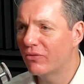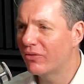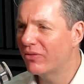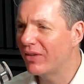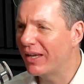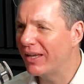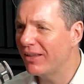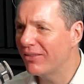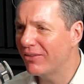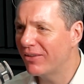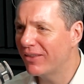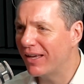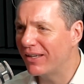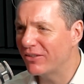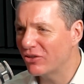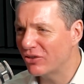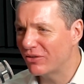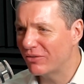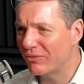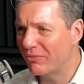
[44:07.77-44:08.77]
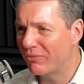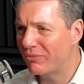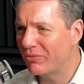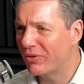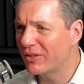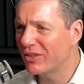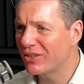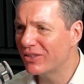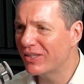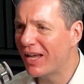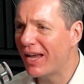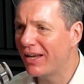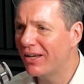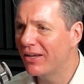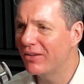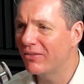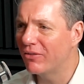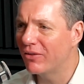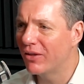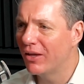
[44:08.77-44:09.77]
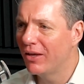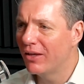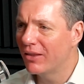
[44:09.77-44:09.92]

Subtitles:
dig into that just for a second.